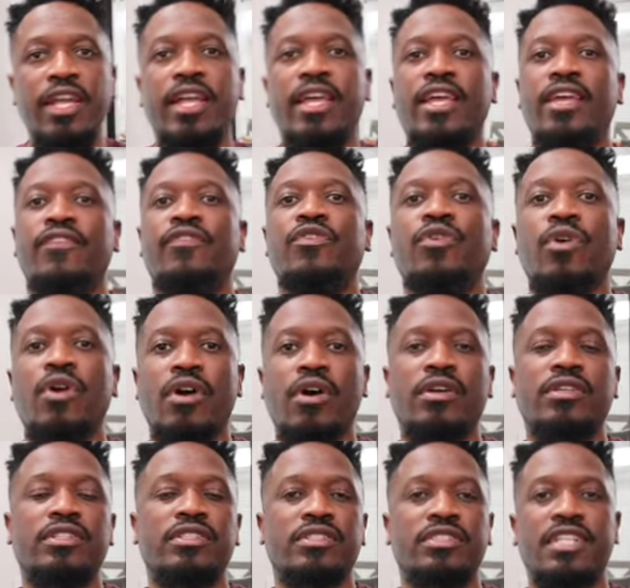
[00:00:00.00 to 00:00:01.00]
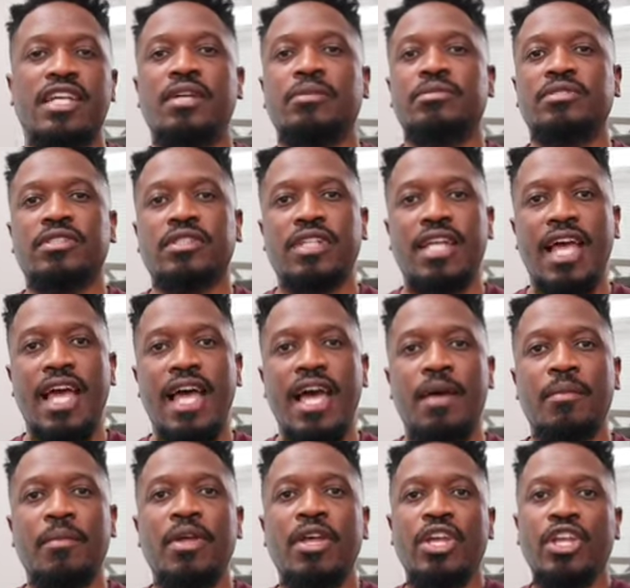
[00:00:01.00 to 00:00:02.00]
If you are on the Samsung
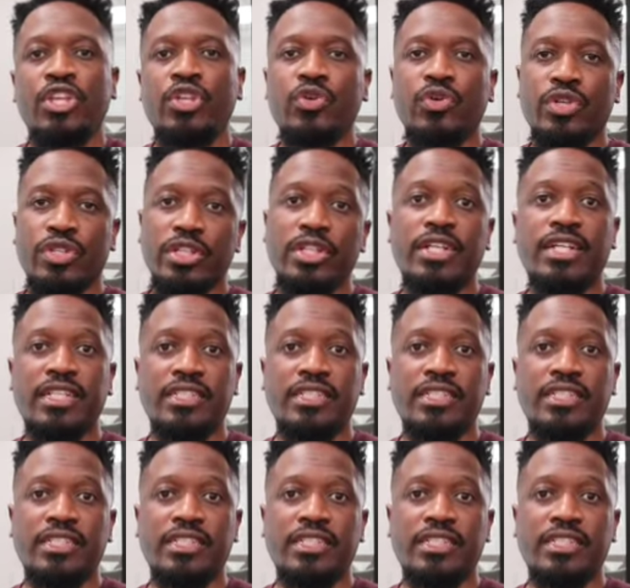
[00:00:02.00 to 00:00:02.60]
app, you can look